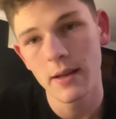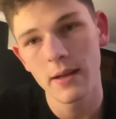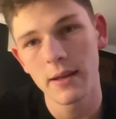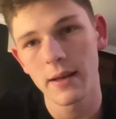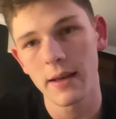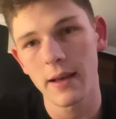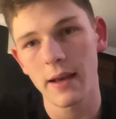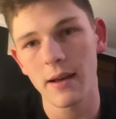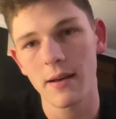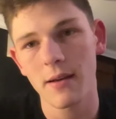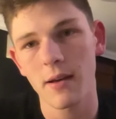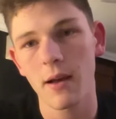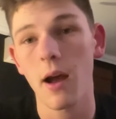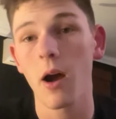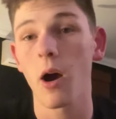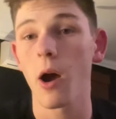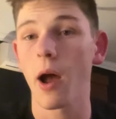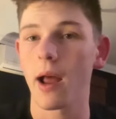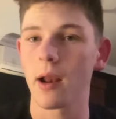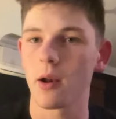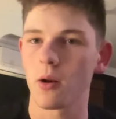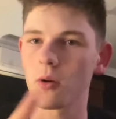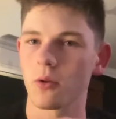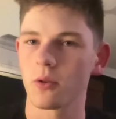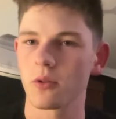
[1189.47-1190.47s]
Yeah, oh,
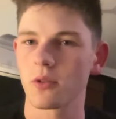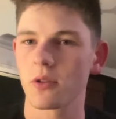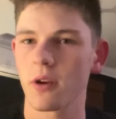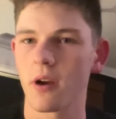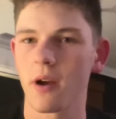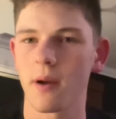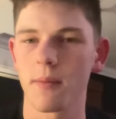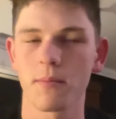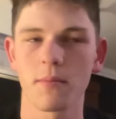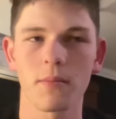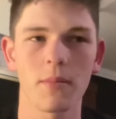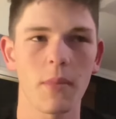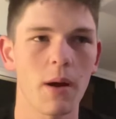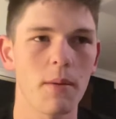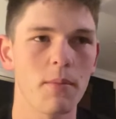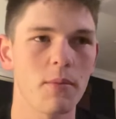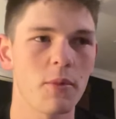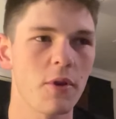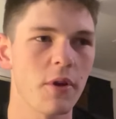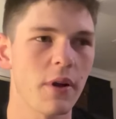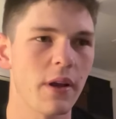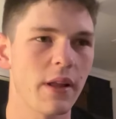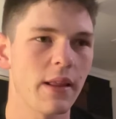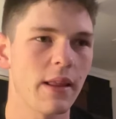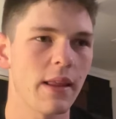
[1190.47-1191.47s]
and also I'm I'm
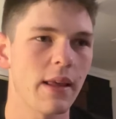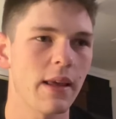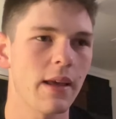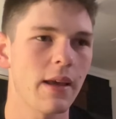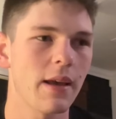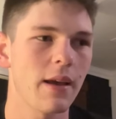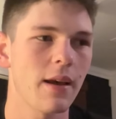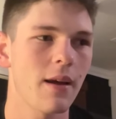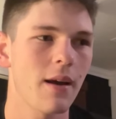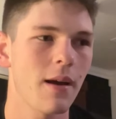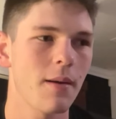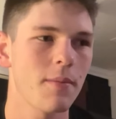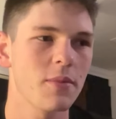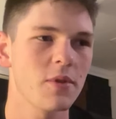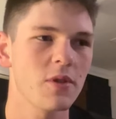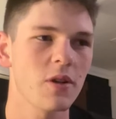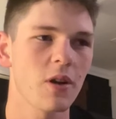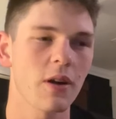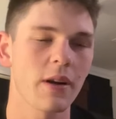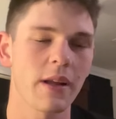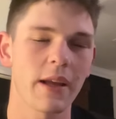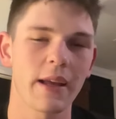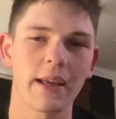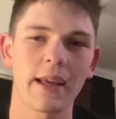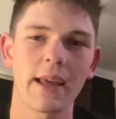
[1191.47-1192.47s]
doing the I'm
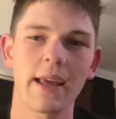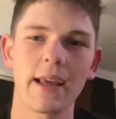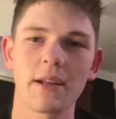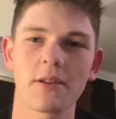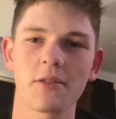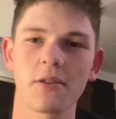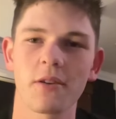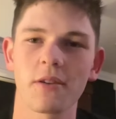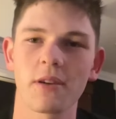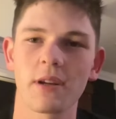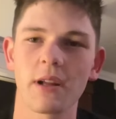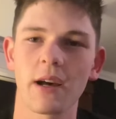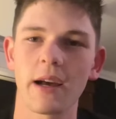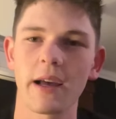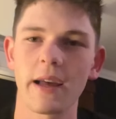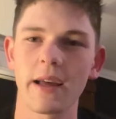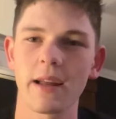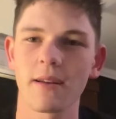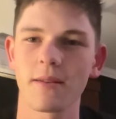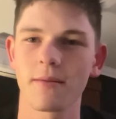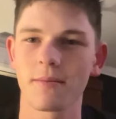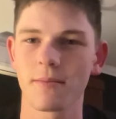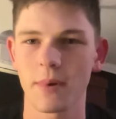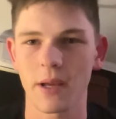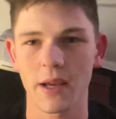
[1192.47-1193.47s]
starting a keto diet
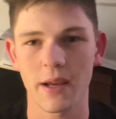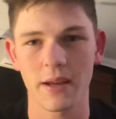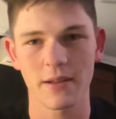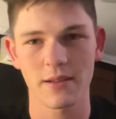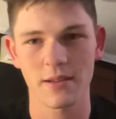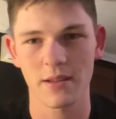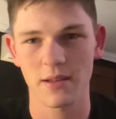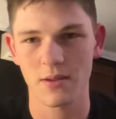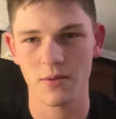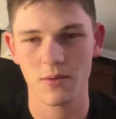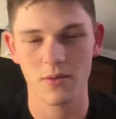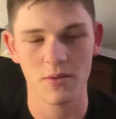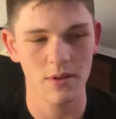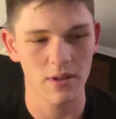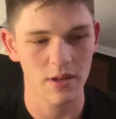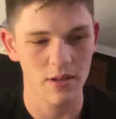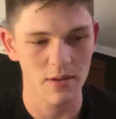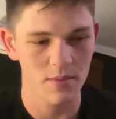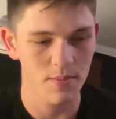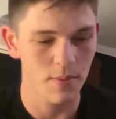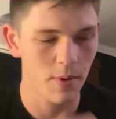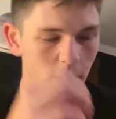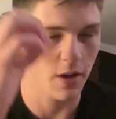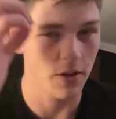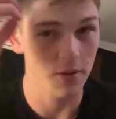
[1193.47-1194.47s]
because this this
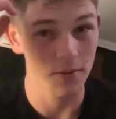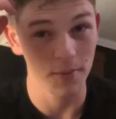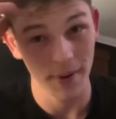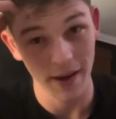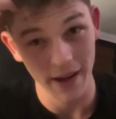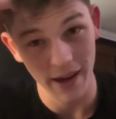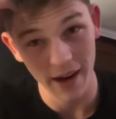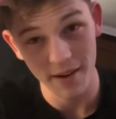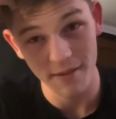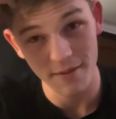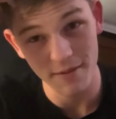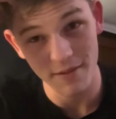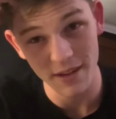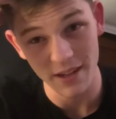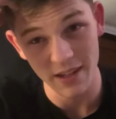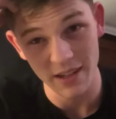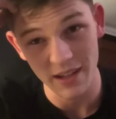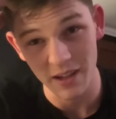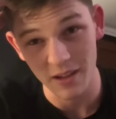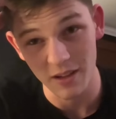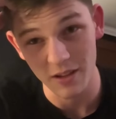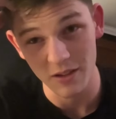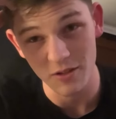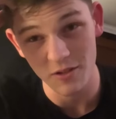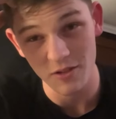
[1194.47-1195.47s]
past week I've
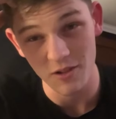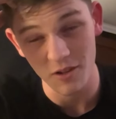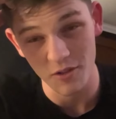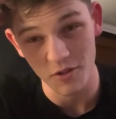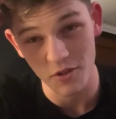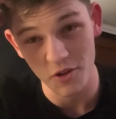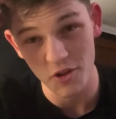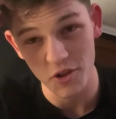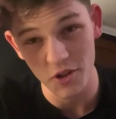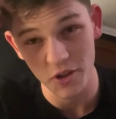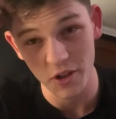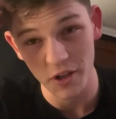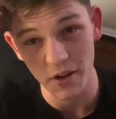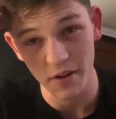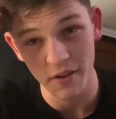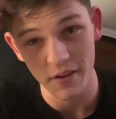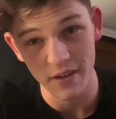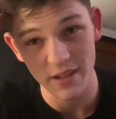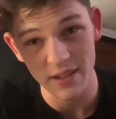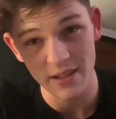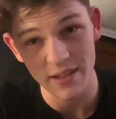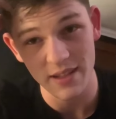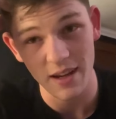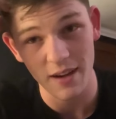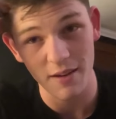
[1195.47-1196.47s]
indulged on sugar
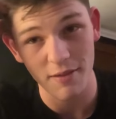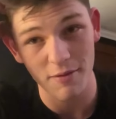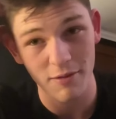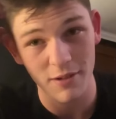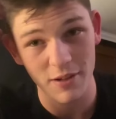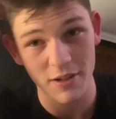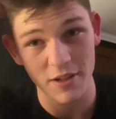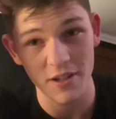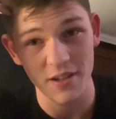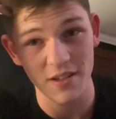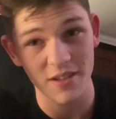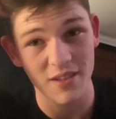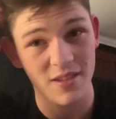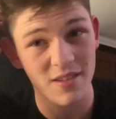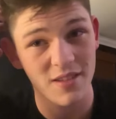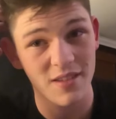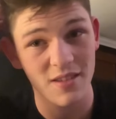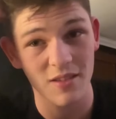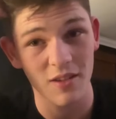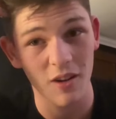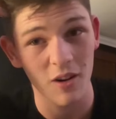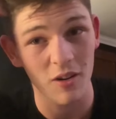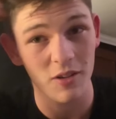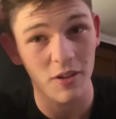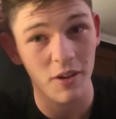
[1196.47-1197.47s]
and stuff, which is
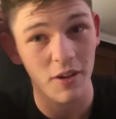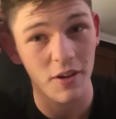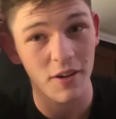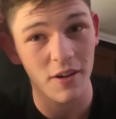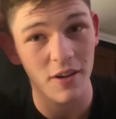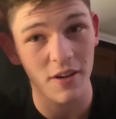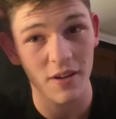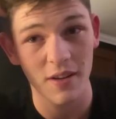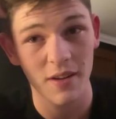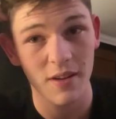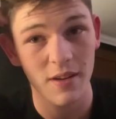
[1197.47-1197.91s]
not good